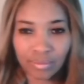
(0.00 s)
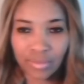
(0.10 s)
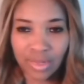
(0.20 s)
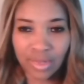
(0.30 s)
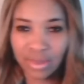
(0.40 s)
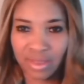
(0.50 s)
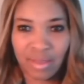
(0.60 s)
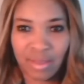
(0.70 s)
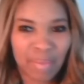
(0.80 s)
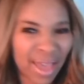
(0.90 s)
look at
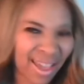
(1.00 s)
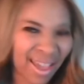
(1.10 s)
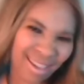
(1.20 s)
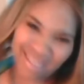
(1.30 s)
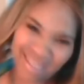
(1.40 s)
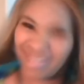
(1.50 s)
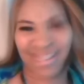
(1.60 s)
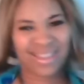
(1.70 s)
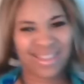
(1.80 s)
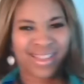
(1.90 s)
the back.
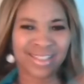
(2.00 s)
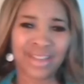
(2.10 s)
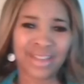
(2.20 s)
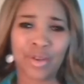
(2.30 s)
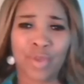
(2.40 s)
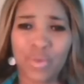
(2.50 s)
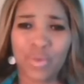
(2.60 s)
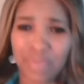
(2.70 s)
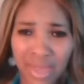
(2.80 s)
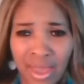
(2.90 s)
It's not agreeing with
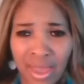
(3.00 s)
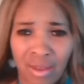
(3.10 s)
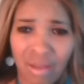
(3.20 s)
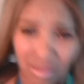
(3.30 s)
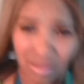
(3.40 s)
me at all.